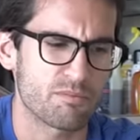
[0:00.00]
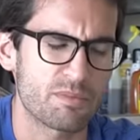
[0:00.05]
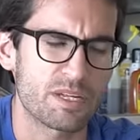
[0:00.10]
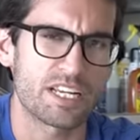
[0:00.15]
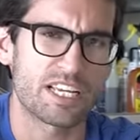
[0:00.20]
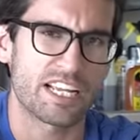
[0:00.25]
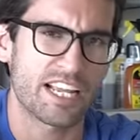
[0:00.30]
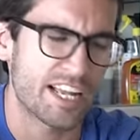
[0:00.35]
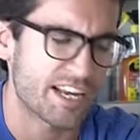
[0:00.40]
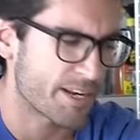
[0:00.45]

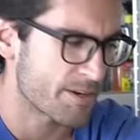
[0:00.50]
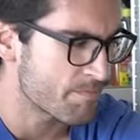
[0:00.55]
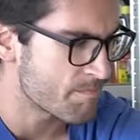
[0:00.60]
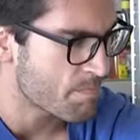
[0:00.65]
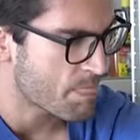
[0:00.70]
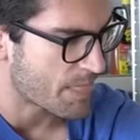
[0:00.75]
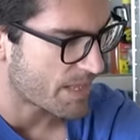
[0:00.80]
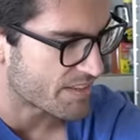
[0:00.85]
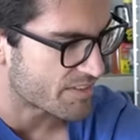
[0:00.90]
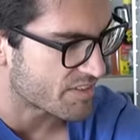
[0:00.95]
mitigate it
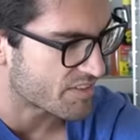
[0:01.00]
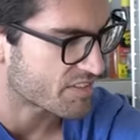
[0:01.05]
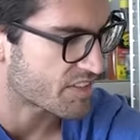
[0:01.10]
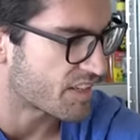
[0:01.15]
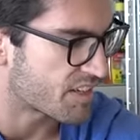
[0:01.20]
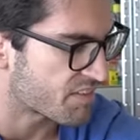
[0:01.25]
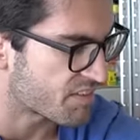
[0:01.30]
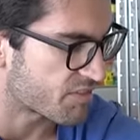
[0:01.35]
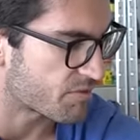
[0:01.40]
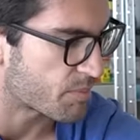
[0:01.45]
in this
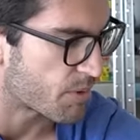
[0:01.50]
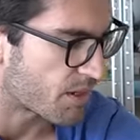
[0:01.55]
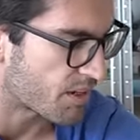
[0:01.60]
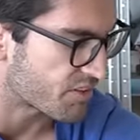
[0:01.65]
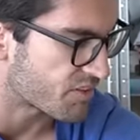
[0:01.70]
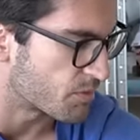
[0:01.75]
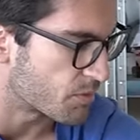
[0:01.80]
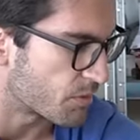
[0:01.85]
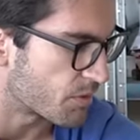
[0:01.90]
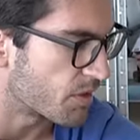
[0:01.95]
case if
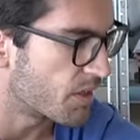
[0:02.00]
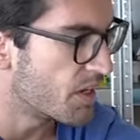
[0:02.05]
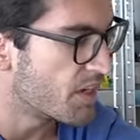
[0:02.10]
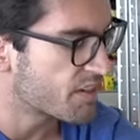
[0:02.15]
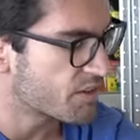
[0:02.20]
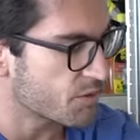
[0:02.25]
possible.